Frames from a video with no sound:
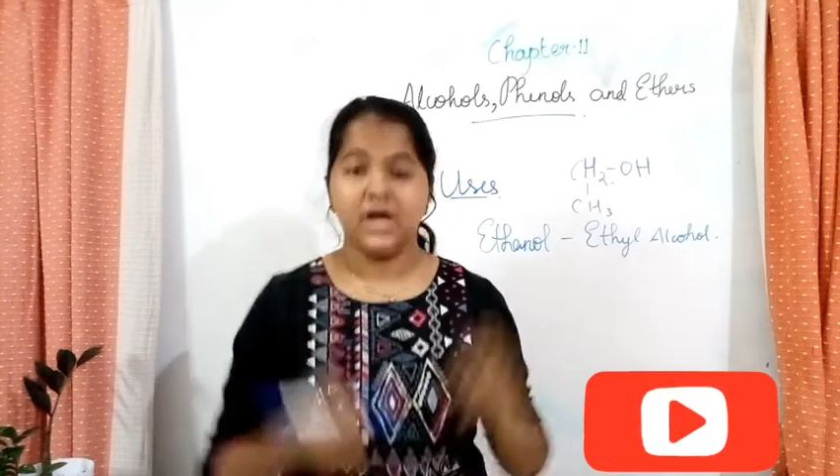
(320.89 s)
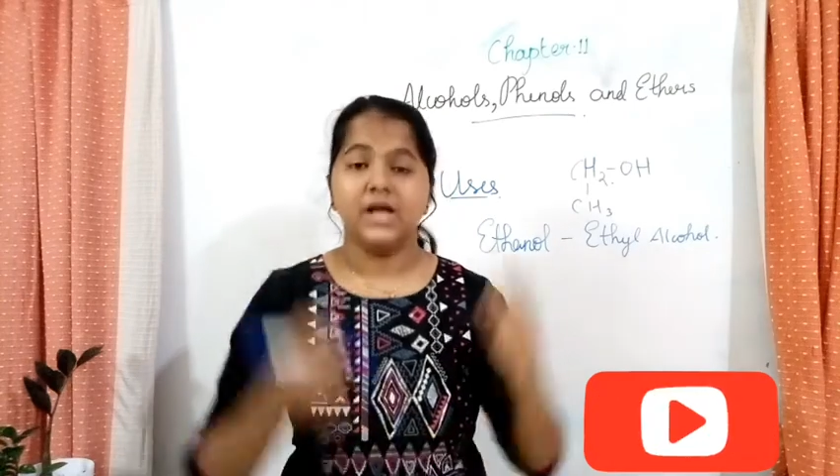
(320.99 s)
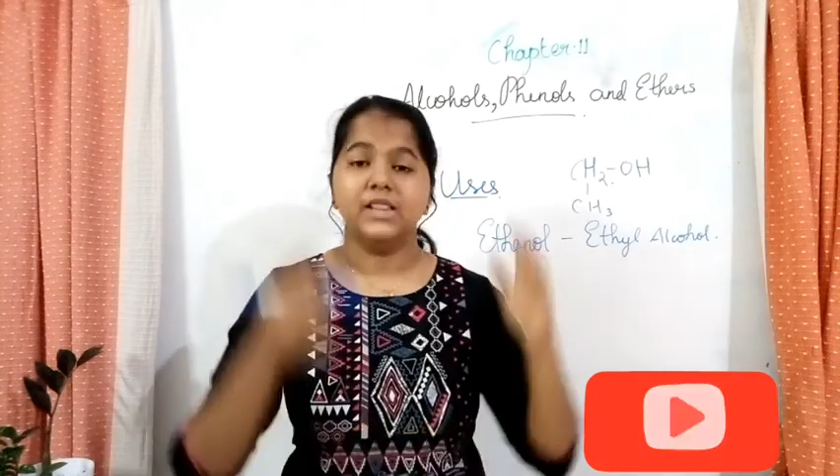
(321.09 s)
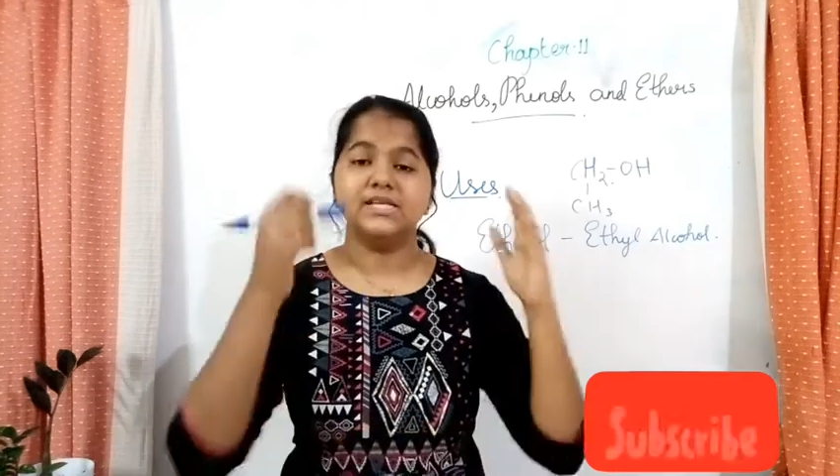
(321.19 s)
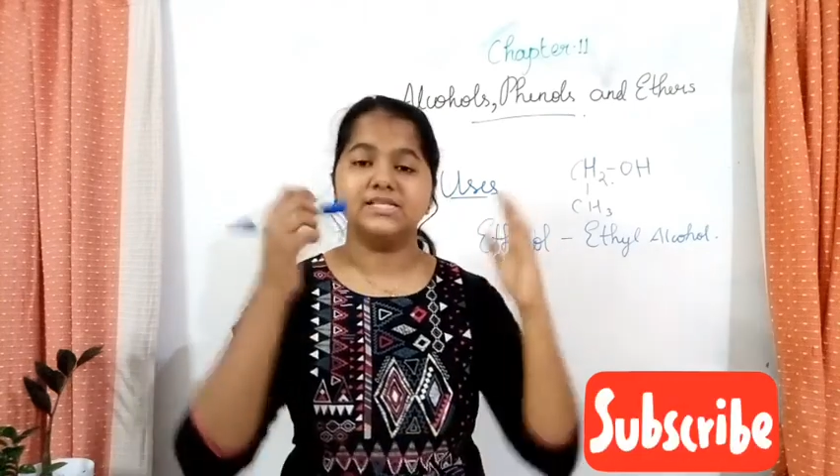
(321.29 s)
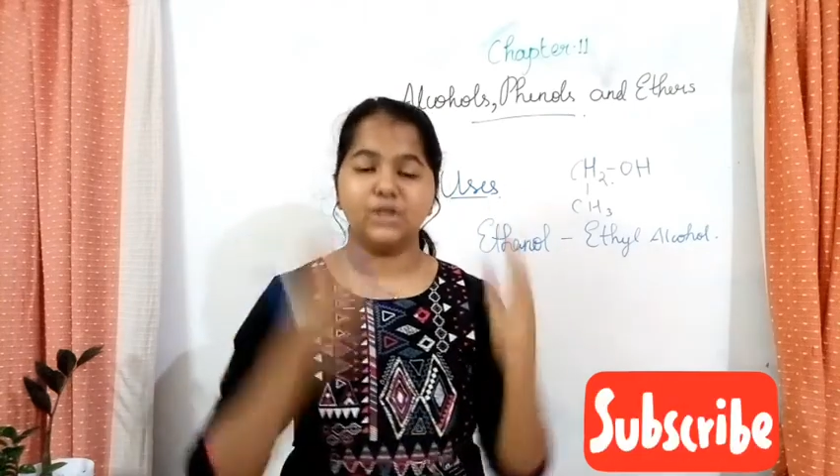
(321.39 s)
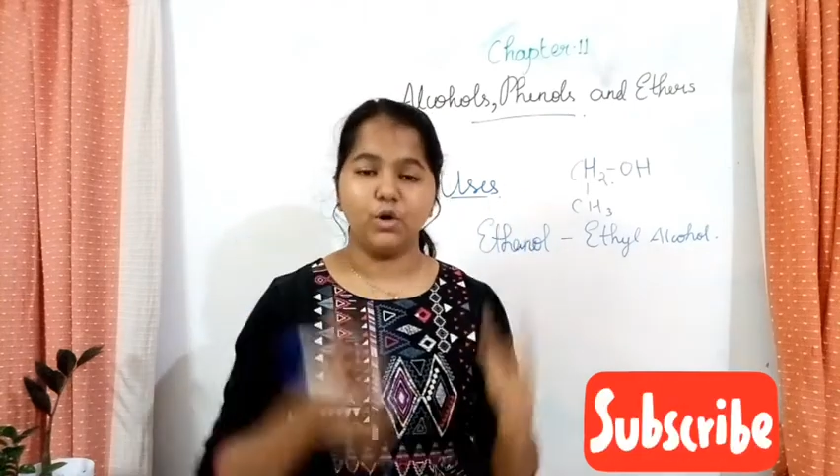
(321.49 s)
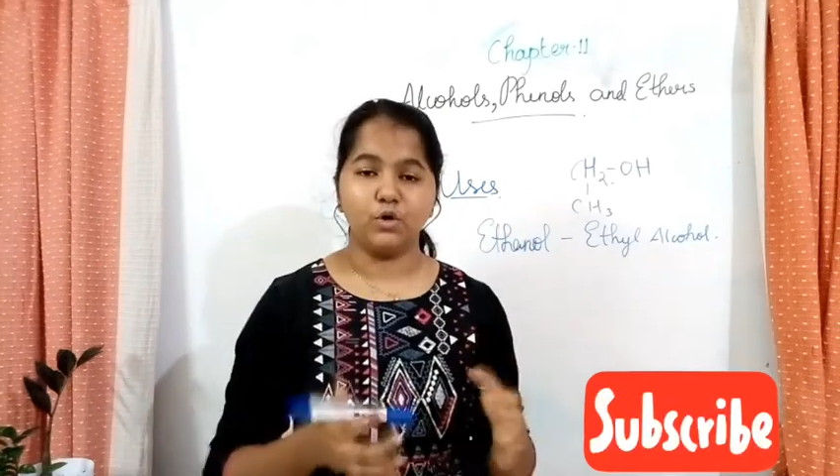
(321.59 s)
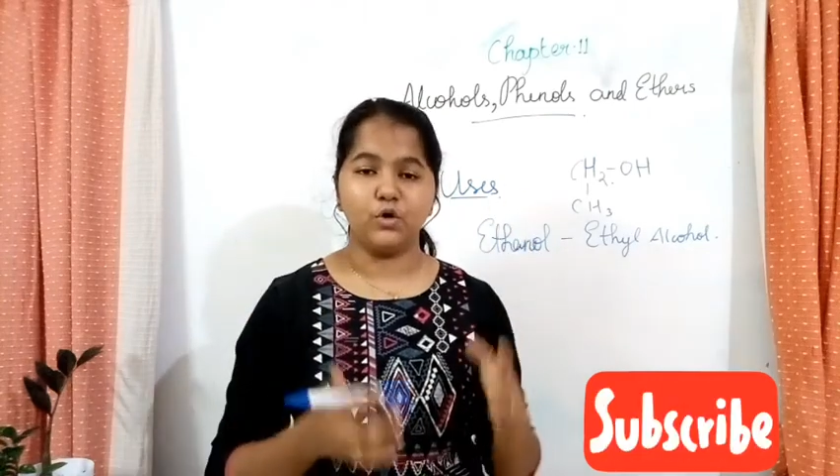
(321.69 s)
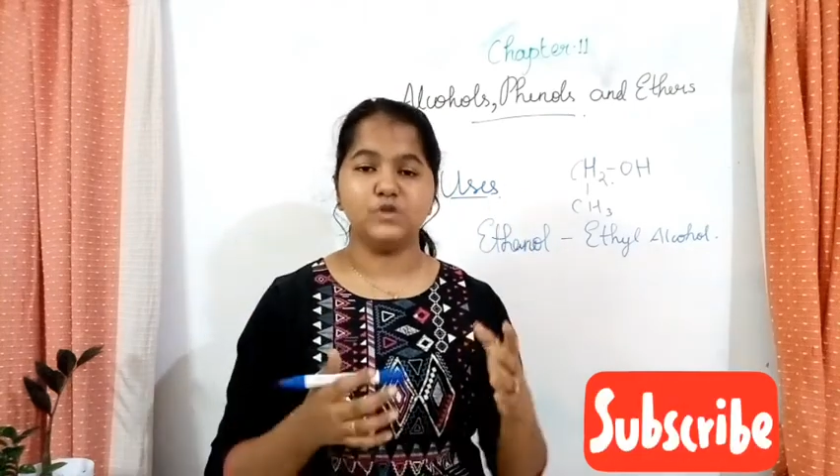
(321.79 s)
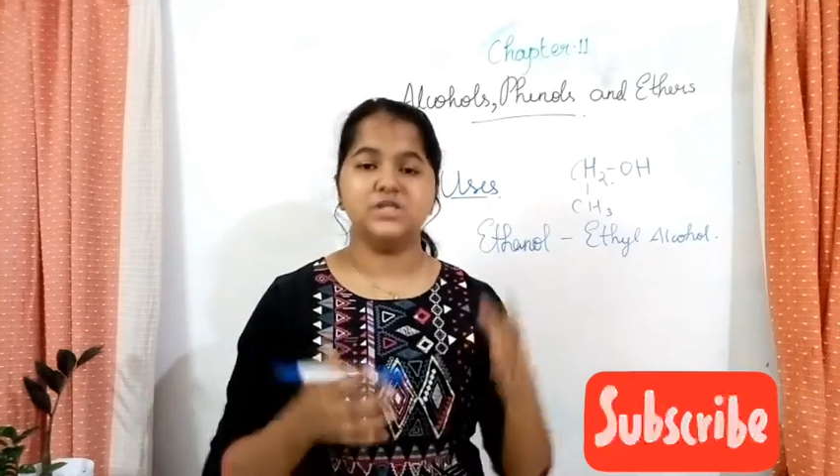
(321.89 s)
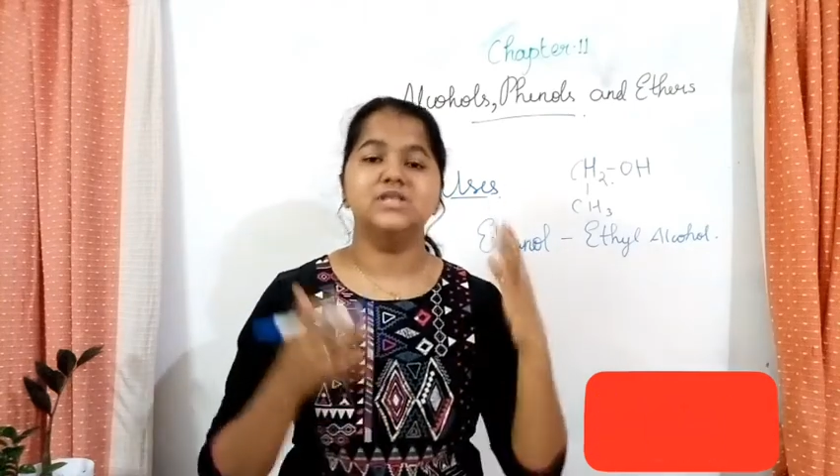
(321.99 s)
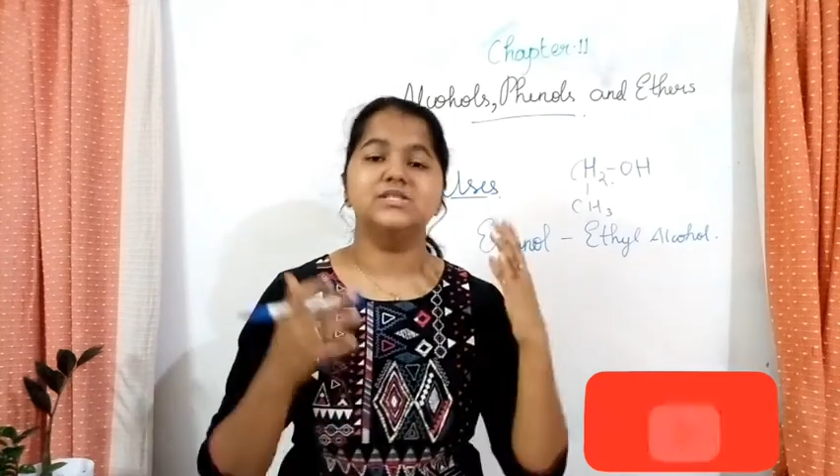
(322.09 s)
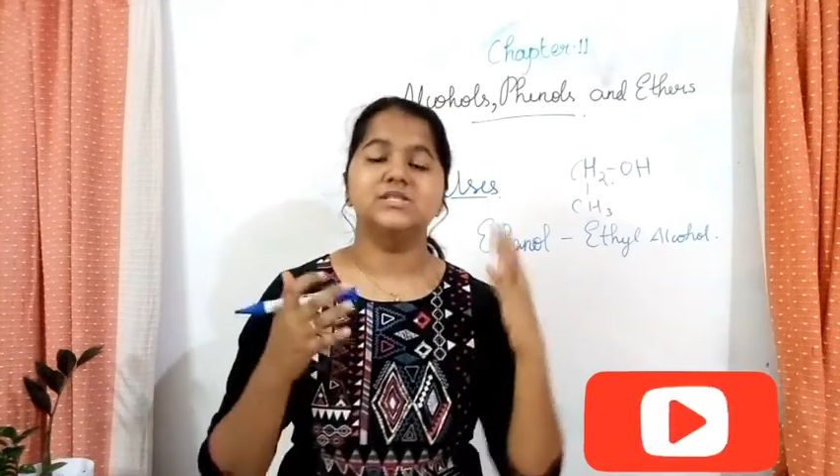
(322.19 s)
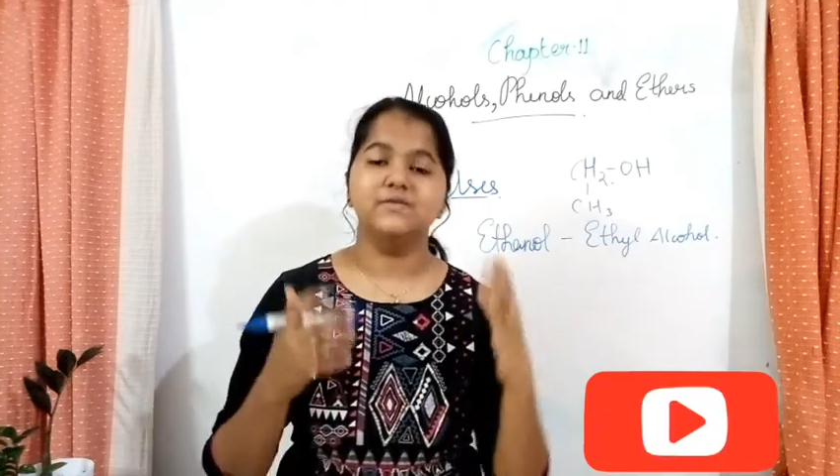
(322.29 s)
This glucose
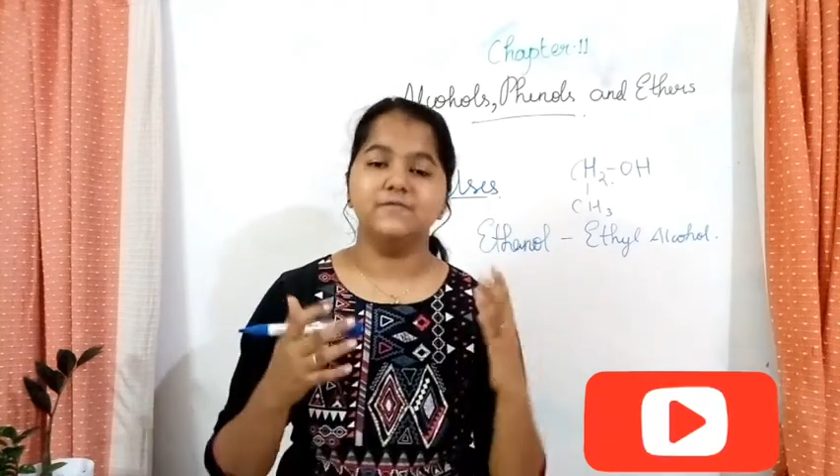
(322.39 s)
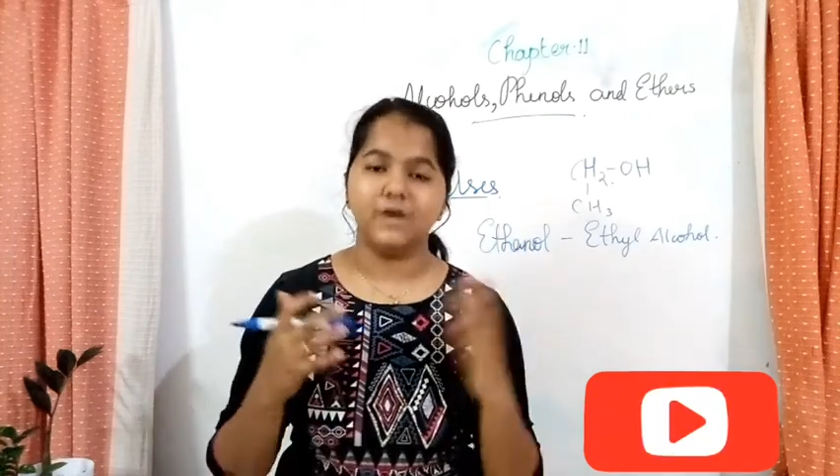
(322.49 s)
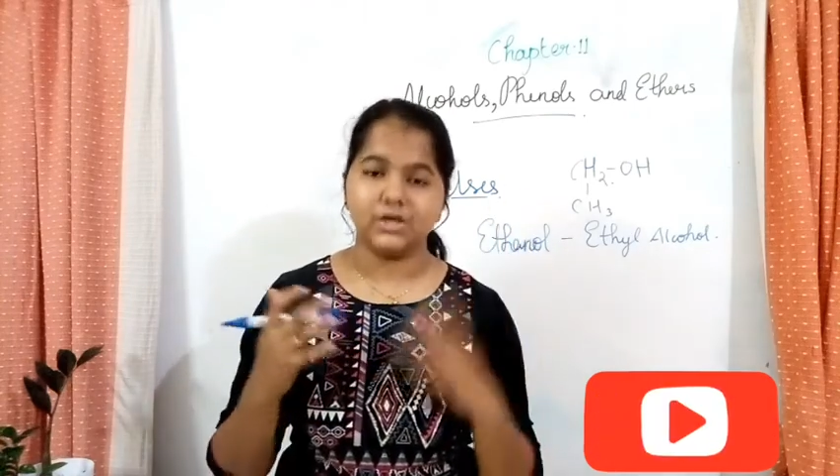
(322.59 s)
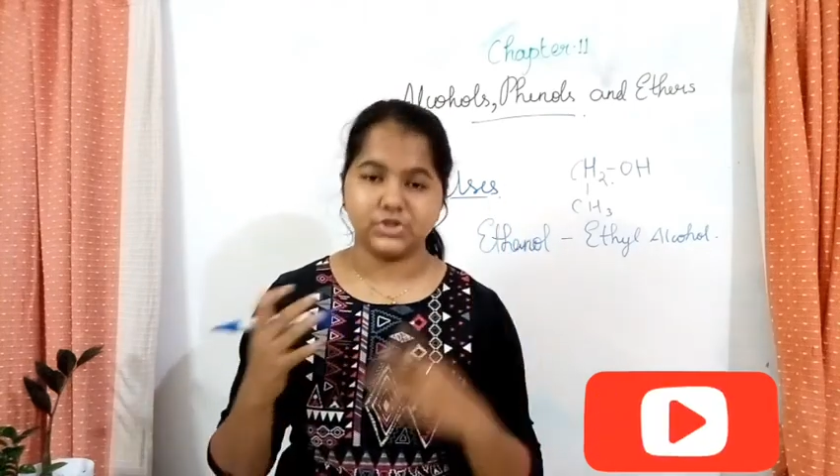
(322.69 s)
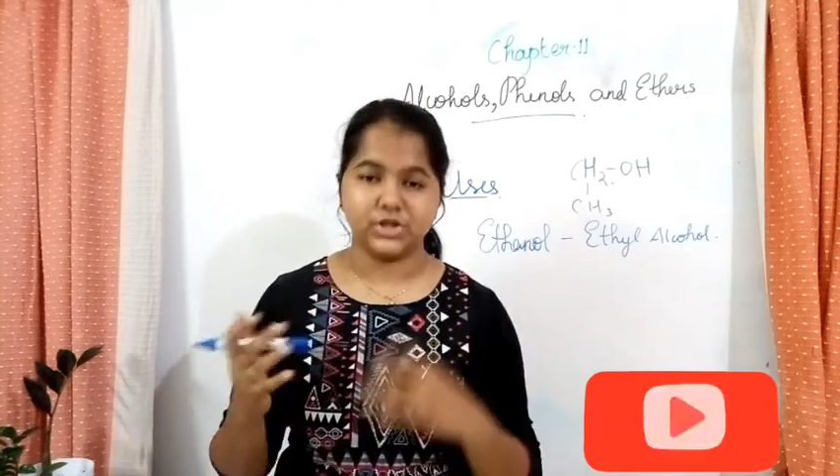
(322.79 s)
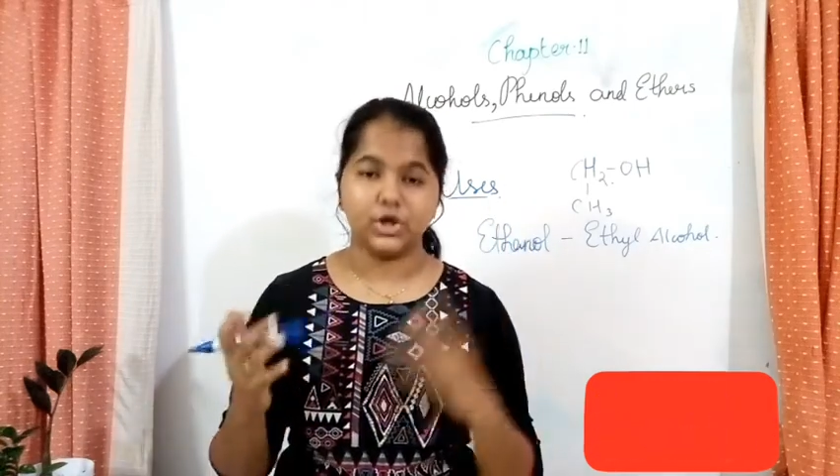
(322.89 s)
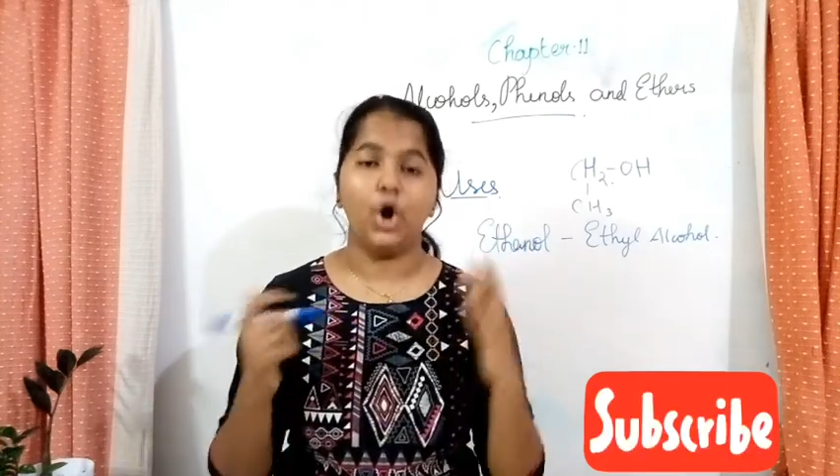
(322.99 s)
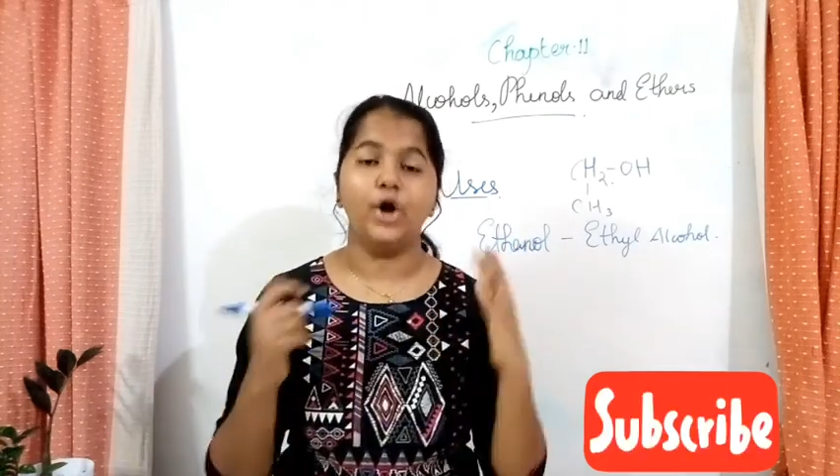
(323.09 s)
is converted or